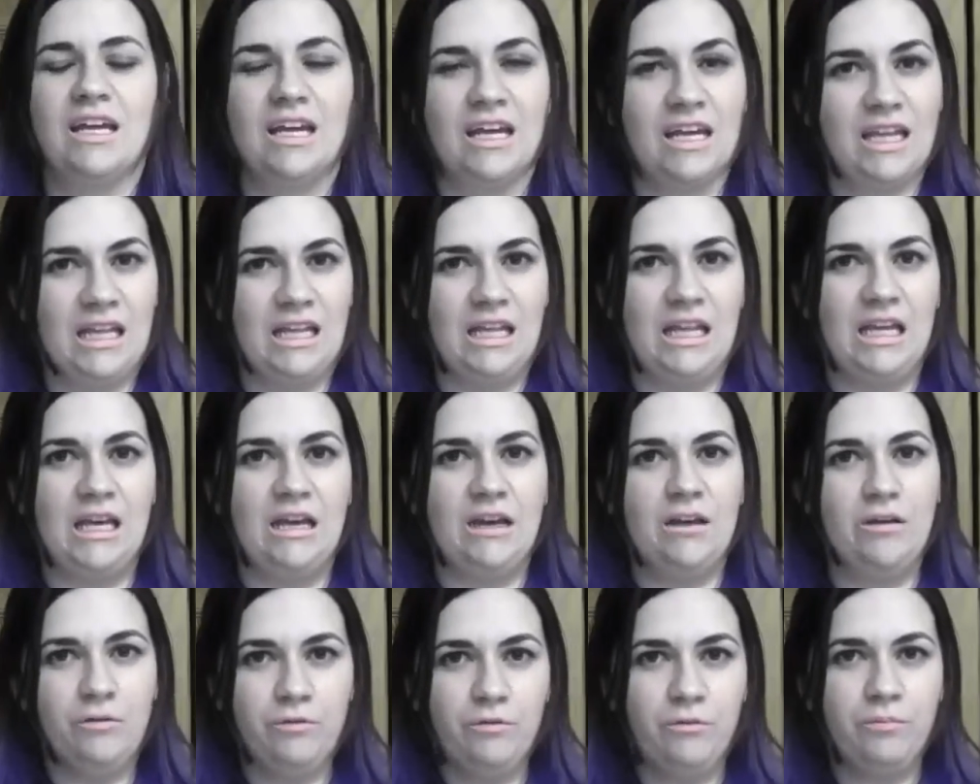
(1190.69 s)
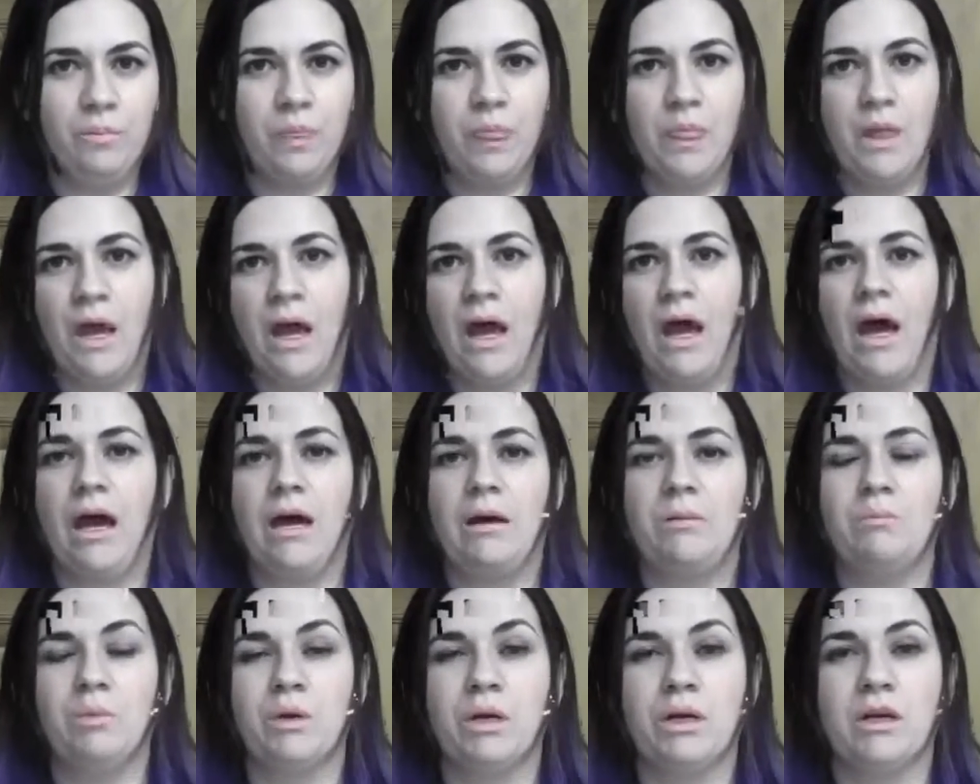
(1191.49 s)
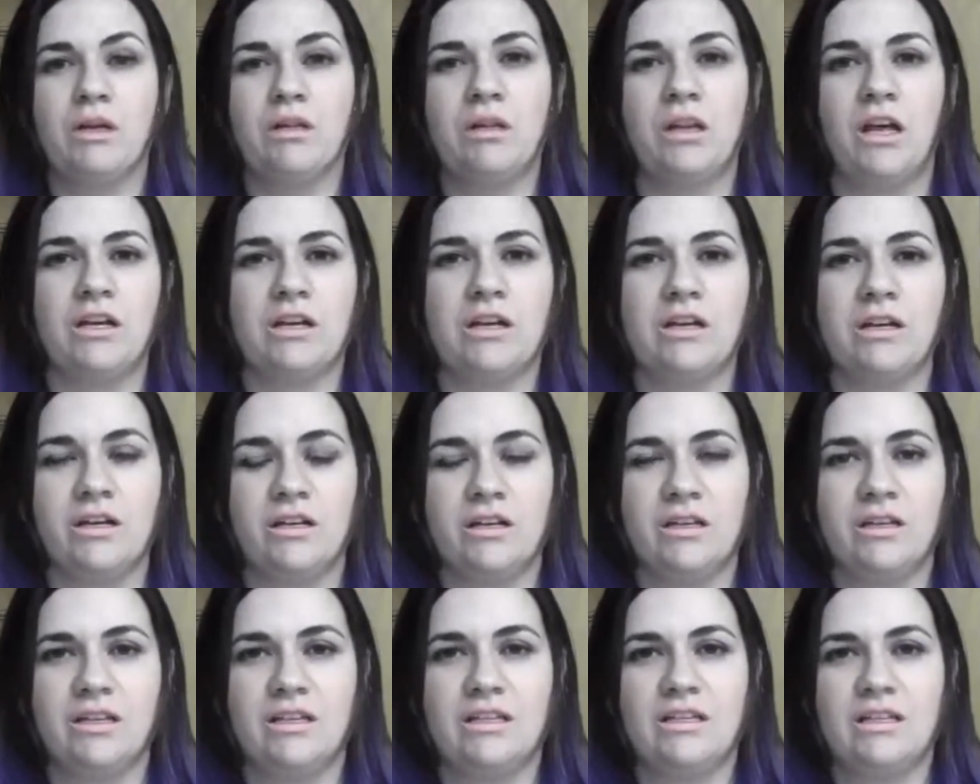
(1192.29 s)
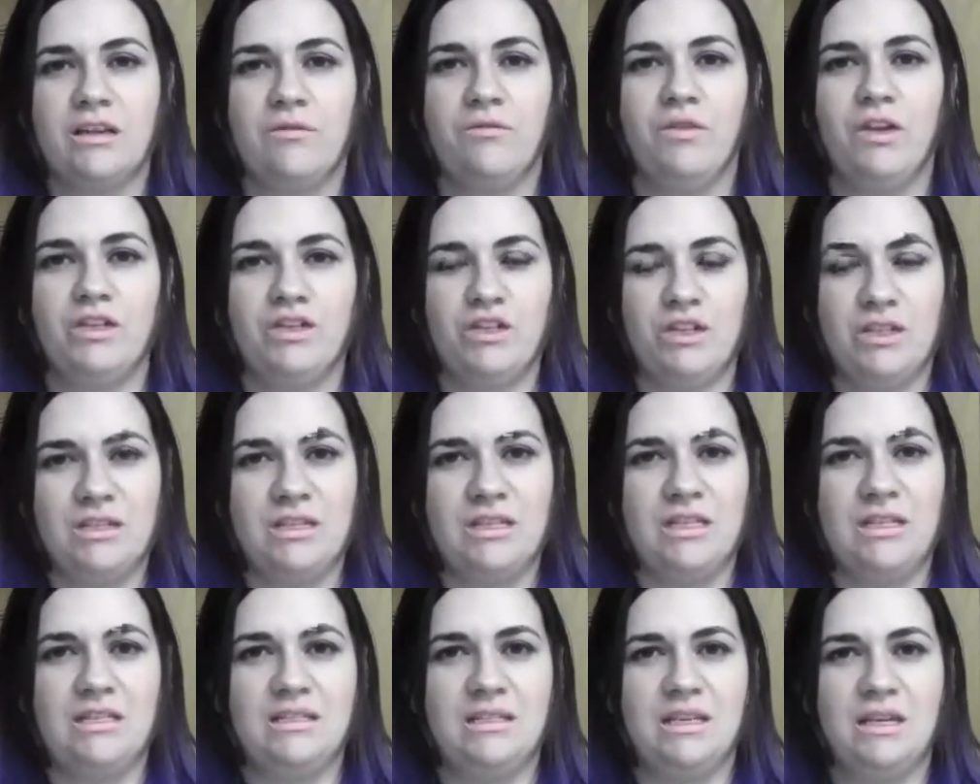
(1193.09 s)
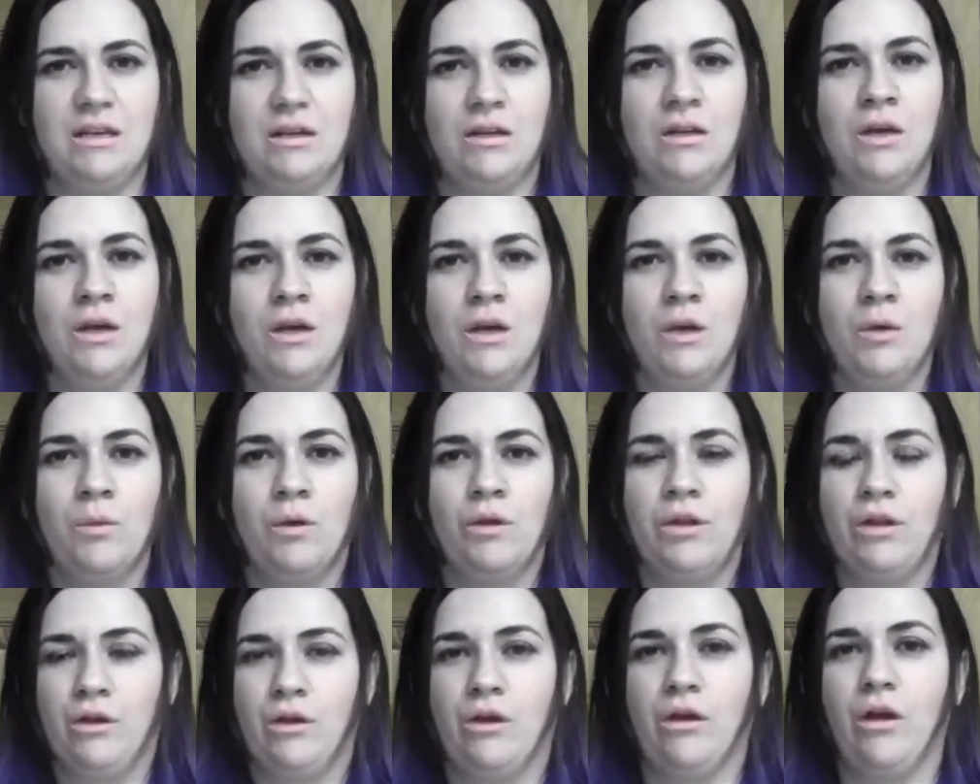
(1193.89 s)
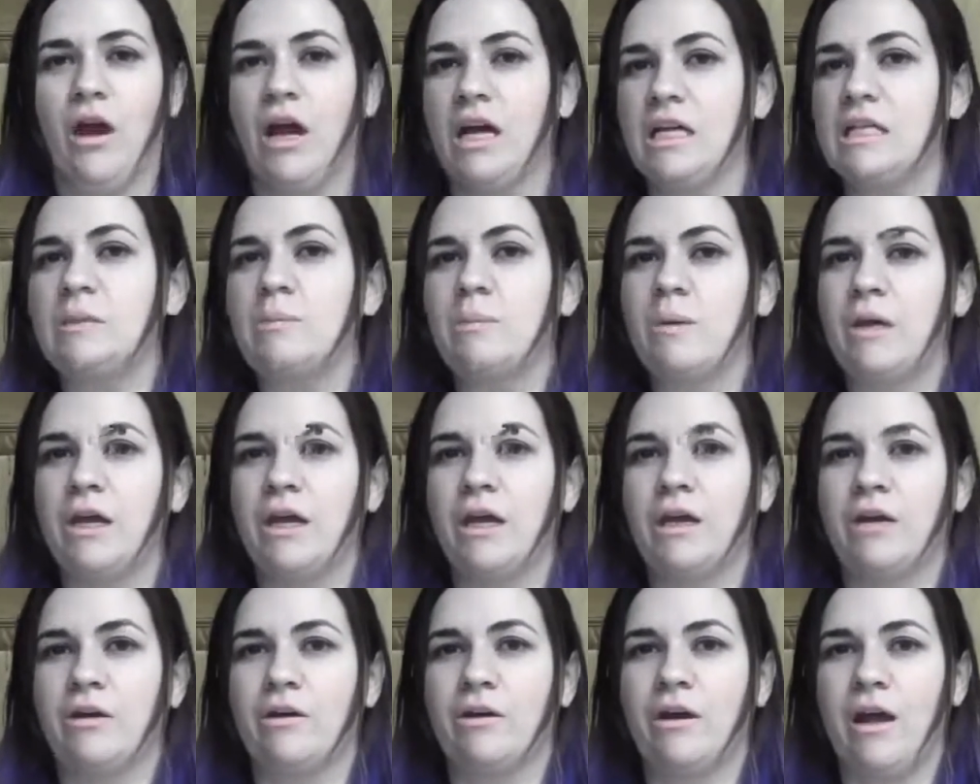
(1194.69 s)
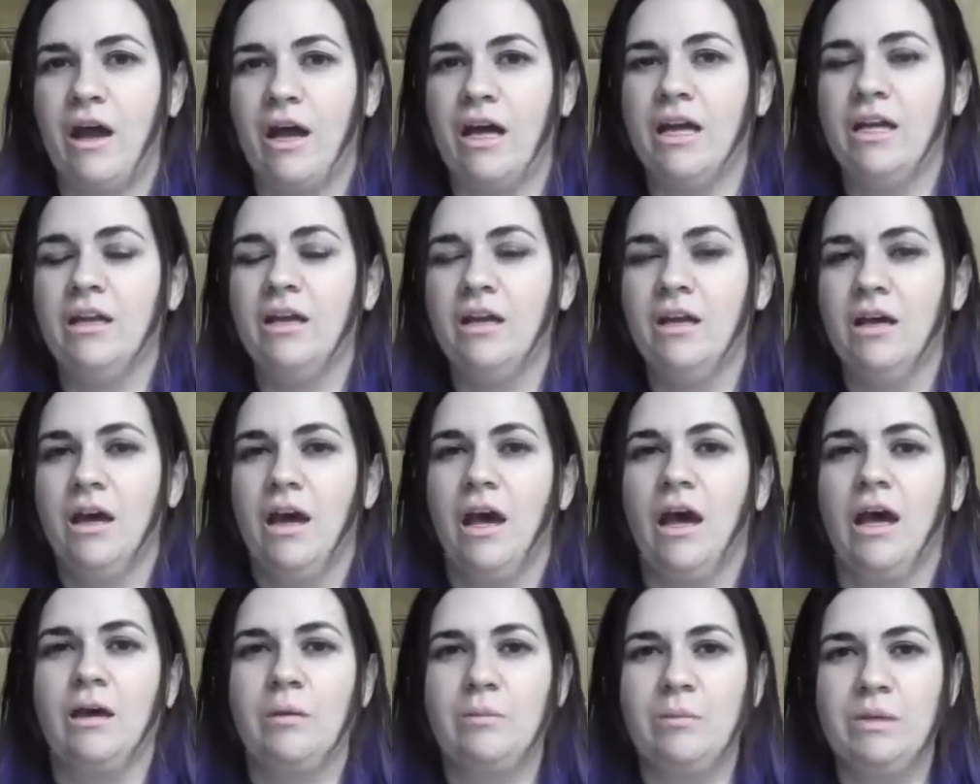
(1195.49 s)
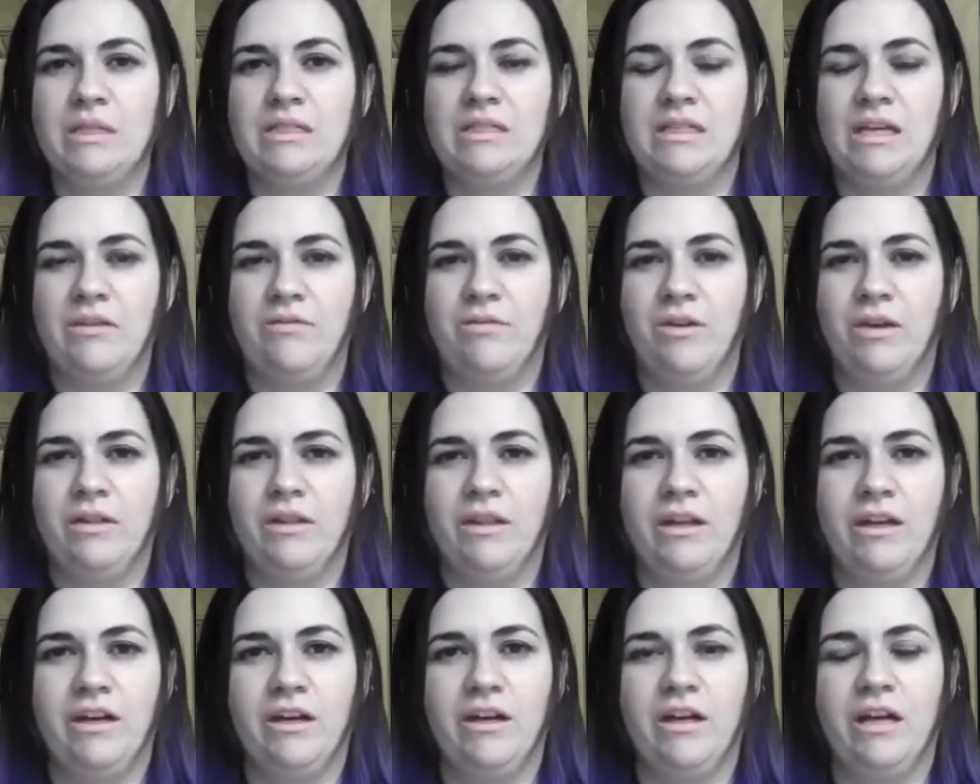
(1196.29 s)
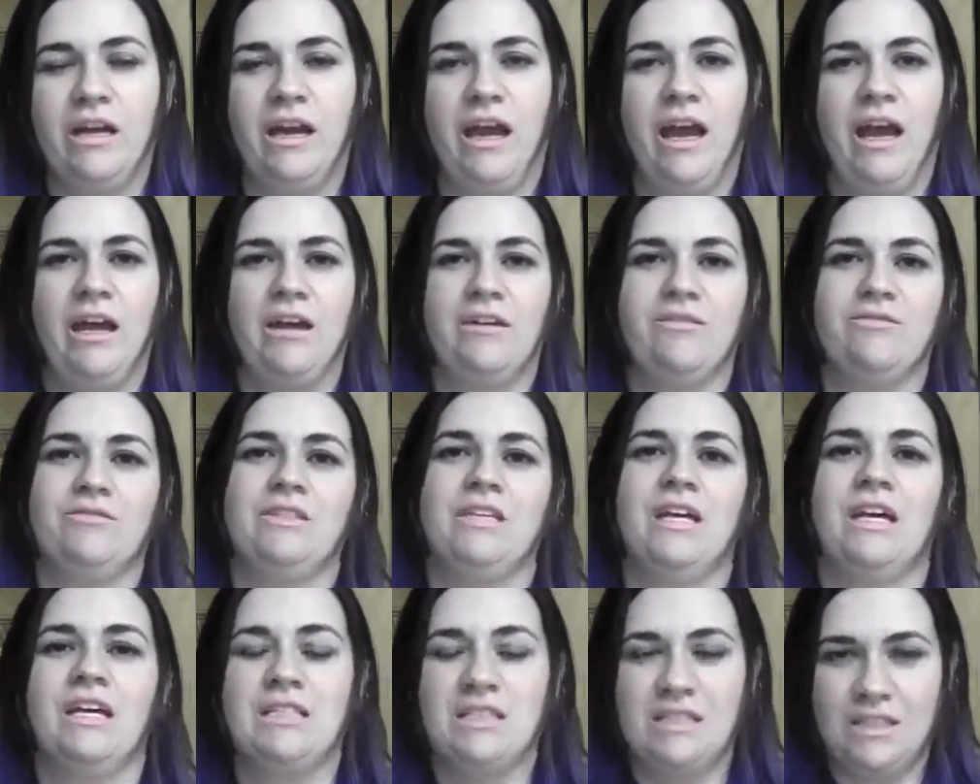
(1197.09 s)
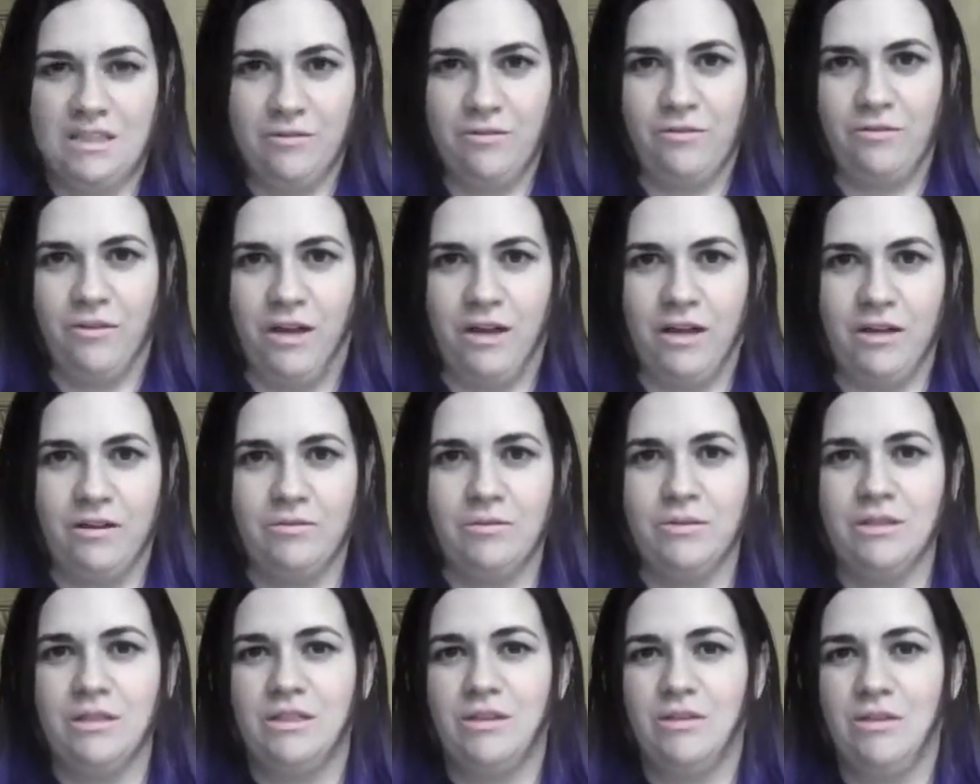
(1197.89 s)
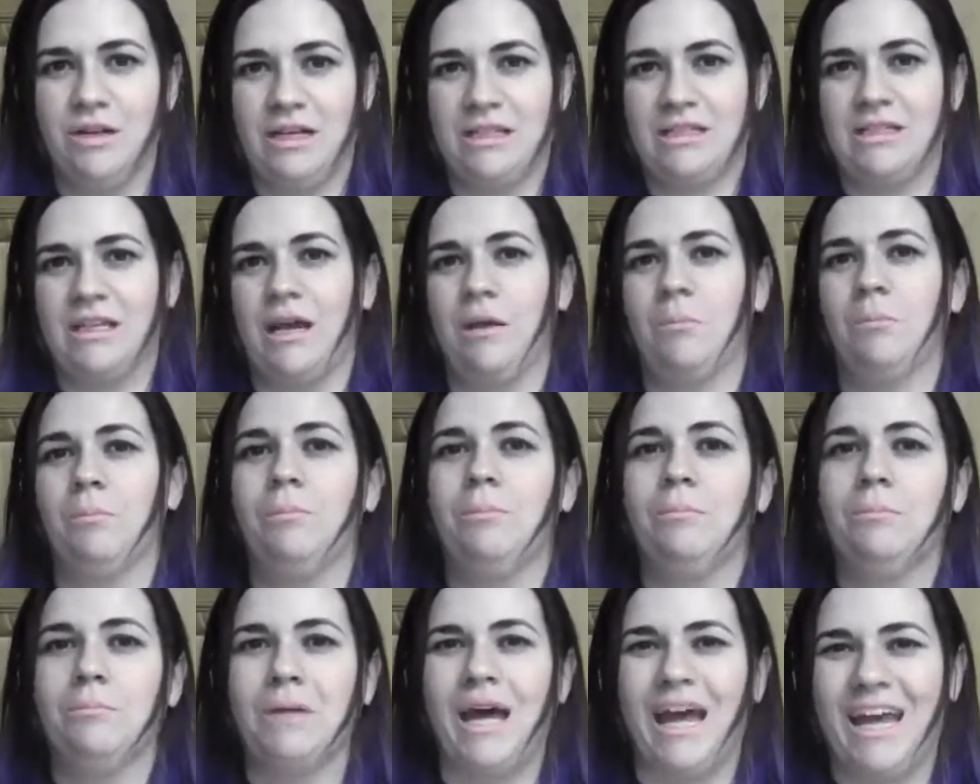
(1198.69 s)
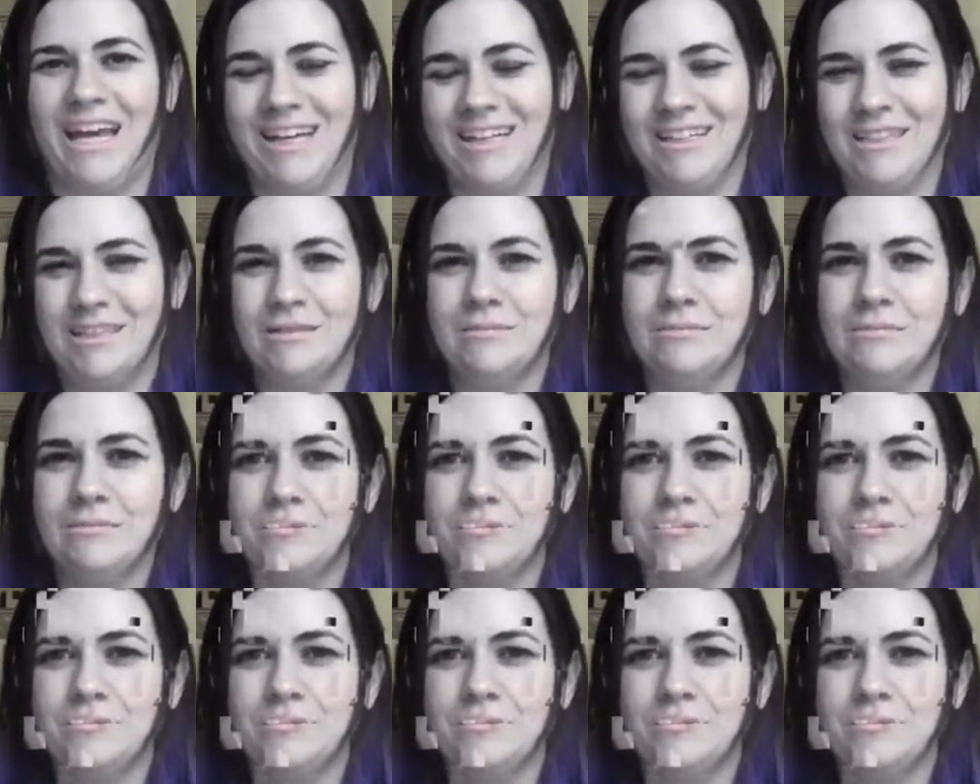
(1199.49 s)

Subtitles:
I can't think of. But good luck this convention season, whether you're cosplaying or not. Be safe out there and have tons of fun. We'll see you next time. Bye.